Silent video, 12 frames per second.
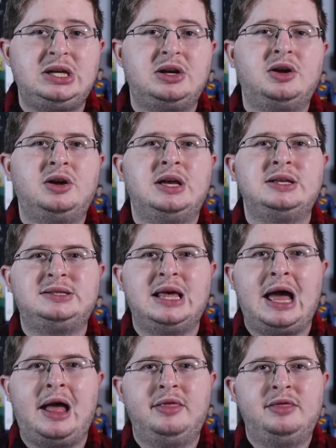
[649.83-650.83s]
here is
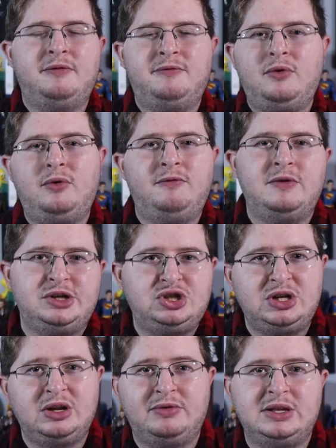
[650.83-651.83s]
that the full
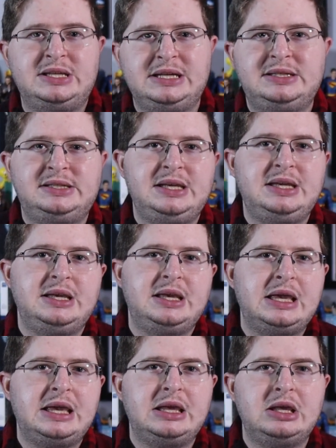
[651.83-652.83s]
vision of the
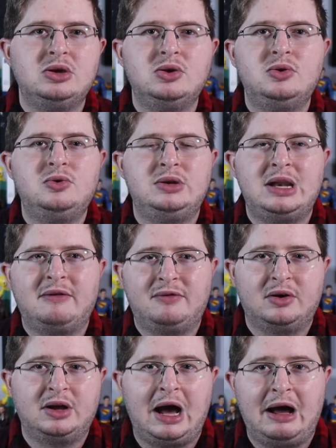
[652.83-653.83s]
DCEU
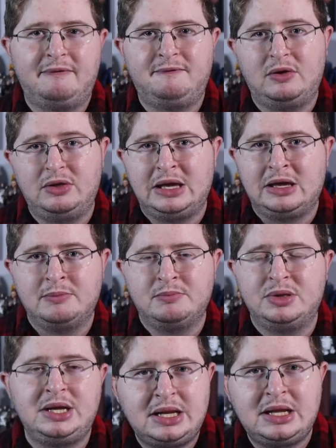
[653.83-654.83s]
never got fully
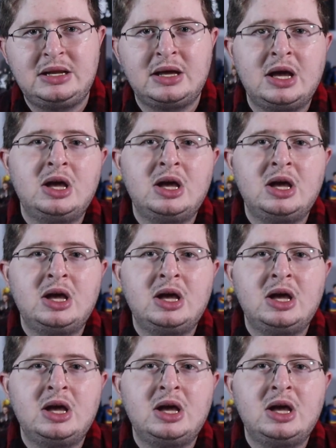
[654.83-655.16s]
completed,